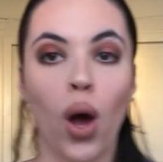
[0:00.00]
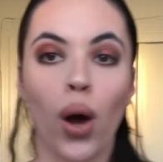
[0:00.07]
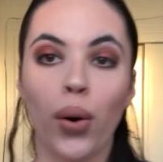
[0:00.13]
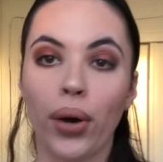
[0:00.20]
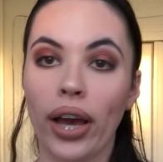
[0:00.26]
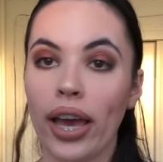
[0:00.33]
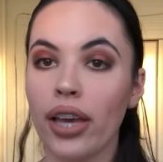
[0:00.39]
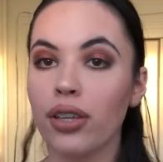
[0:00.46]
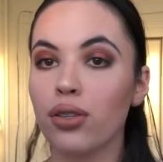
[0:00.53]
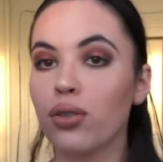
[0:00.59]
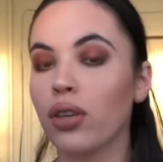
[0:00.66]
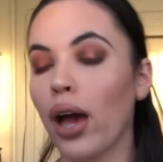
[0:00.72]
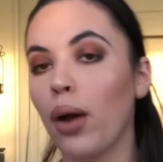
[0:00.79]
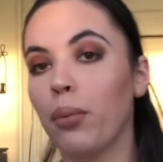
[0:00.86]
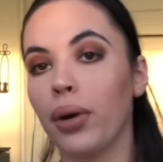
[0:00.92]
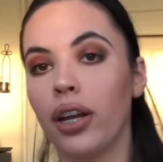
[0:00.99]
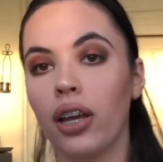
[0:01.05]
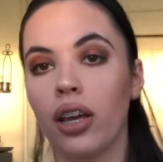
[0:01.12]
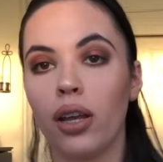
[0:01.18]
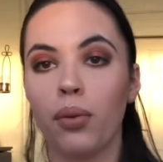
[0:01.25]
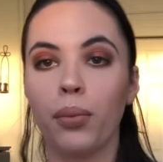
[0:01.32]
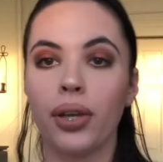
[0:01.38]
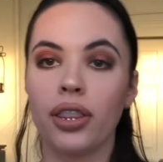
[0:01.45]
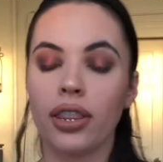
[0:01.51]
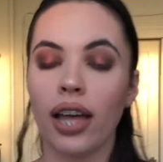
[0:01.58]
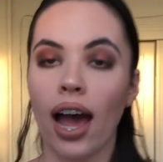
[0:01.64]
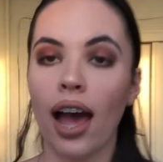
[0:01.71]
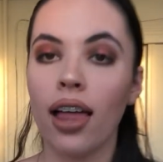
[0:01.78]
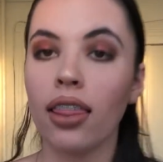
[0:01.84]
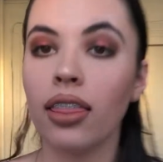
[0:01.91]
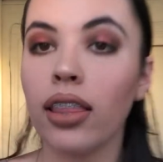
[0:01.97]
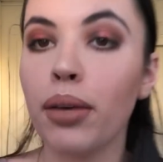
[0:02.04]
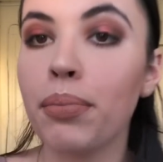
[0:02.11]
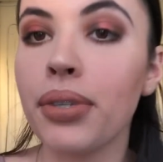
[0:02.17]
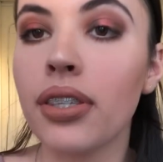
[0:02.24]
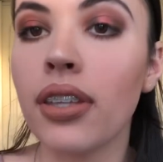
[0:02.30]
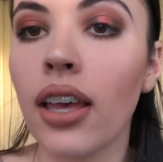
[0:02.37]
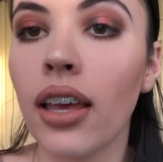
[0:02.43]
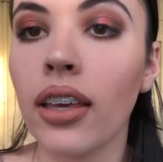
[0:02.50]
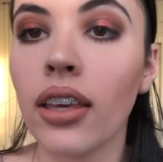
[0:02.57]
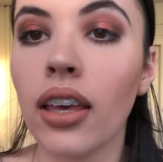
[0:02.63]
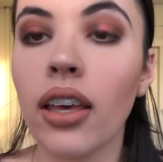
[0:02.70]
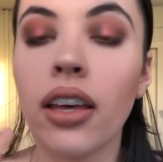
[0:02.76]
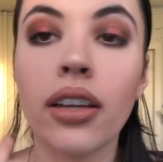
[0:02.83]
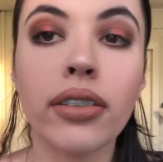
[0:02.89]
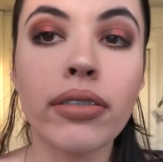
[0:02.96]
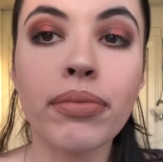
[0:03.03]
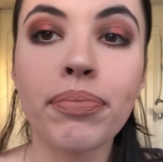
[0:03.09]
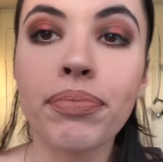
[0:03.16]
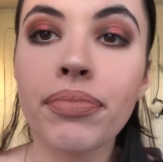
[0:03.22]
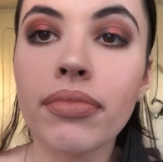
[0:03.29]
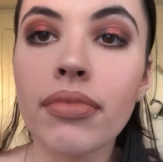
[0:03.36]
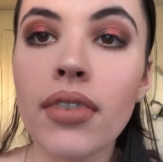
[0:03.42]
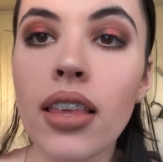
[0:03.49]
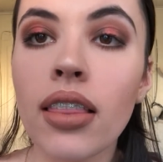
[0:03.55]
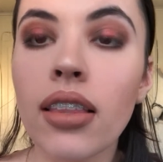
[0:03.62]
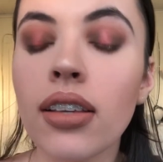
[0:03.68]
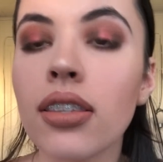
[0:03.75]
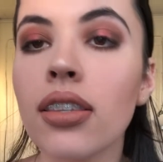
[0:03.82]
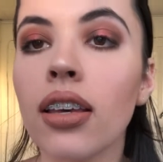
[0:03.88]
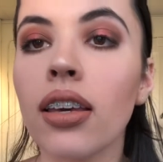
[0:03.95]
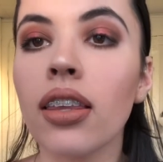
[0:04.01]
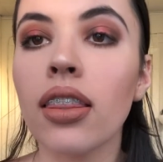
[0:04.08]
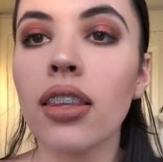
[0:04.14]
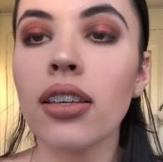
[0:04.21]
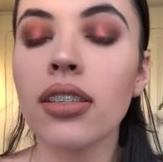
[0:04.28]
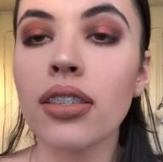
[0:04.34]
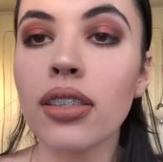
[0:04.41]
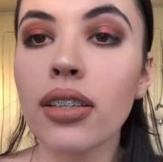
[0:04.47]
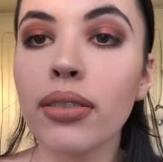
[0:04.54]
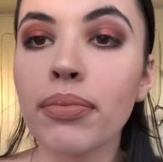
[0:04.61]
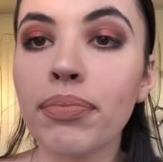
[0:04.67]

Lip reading: Okay, so I went in with that lipstick and it looks like this.